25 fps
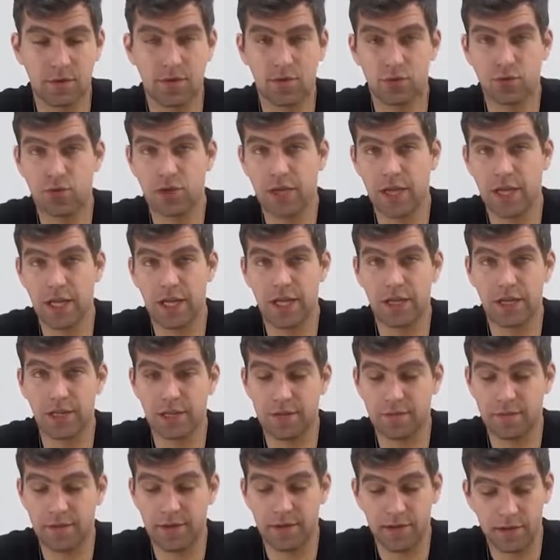to the
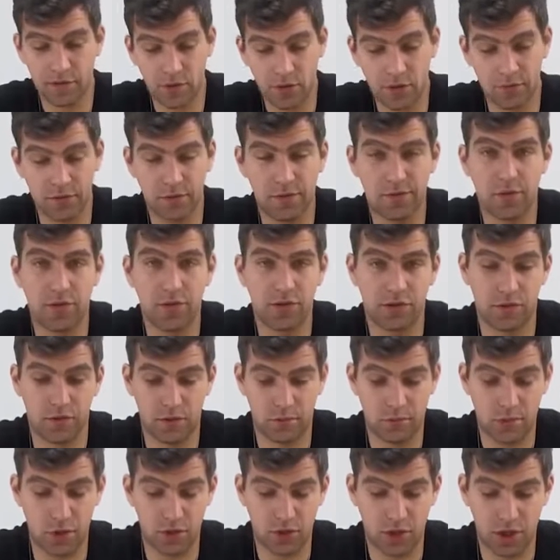interface of the voice over
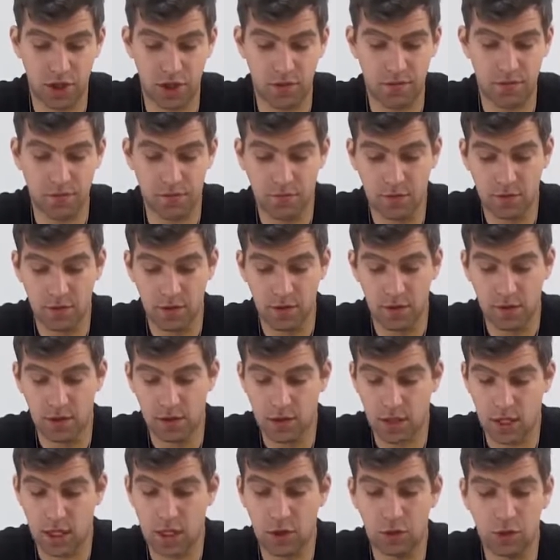blockchain.
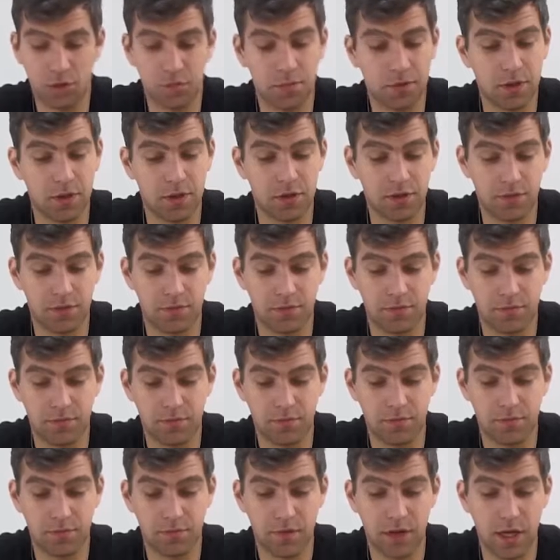I go to plus,
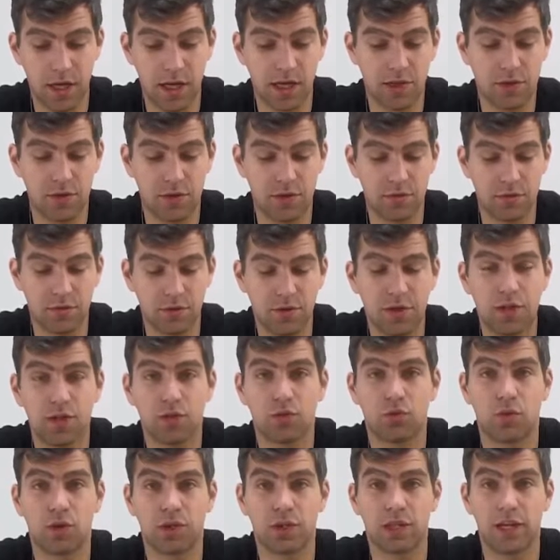and guess
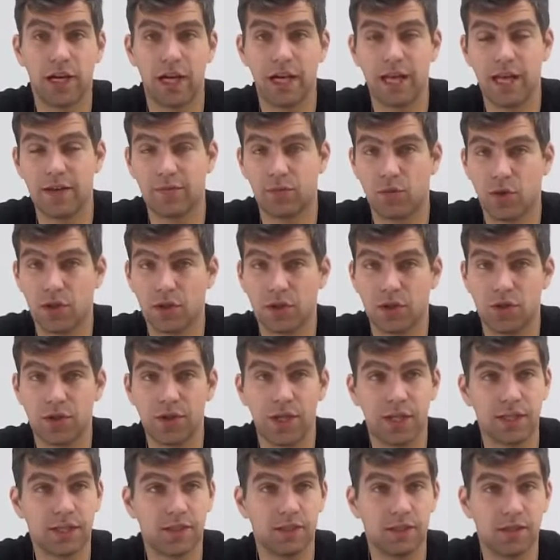what? I have one
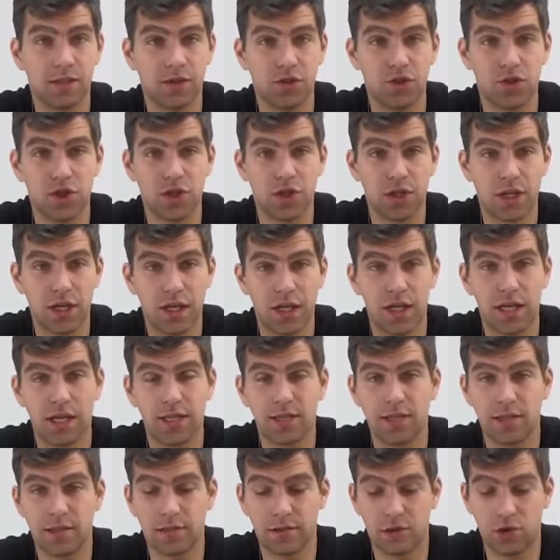contact in the agenda, and
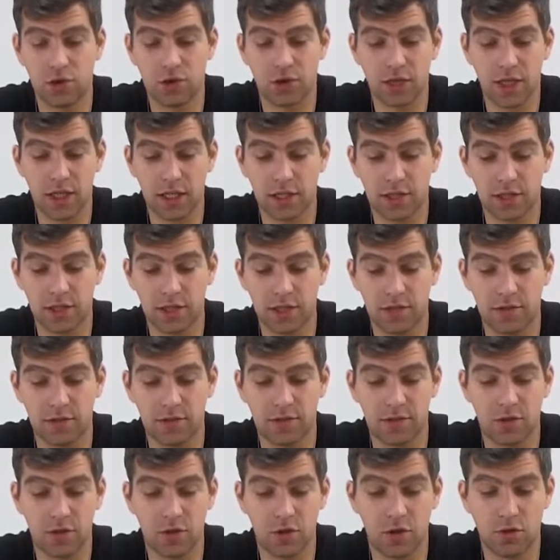this contact is
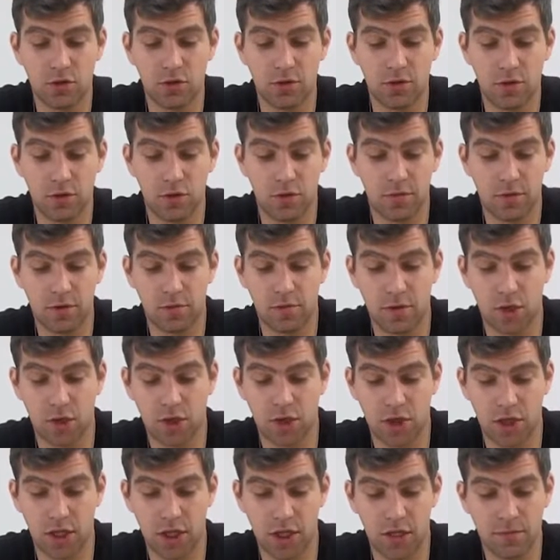on over
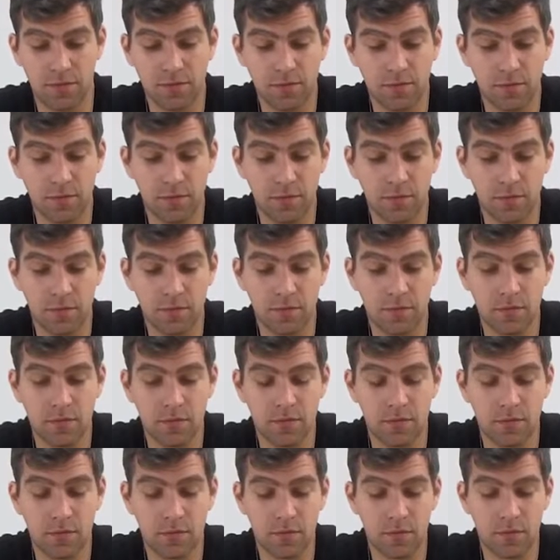blockchain.
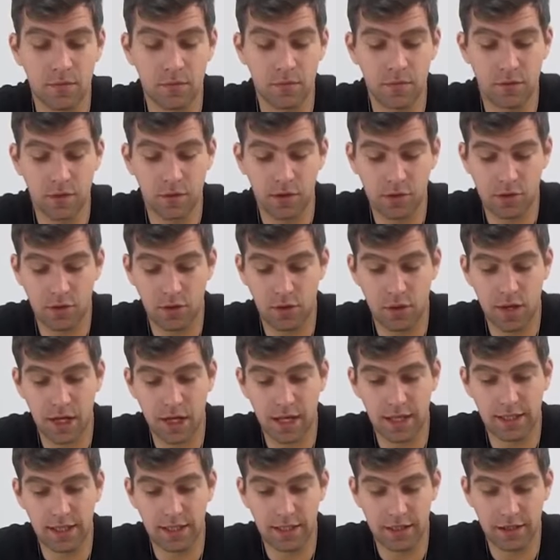So I
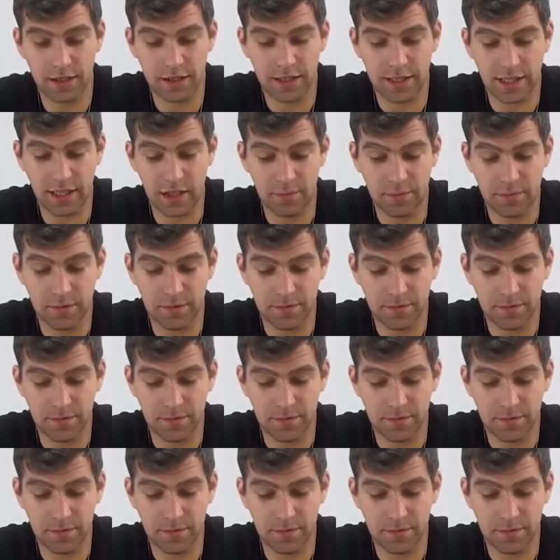can type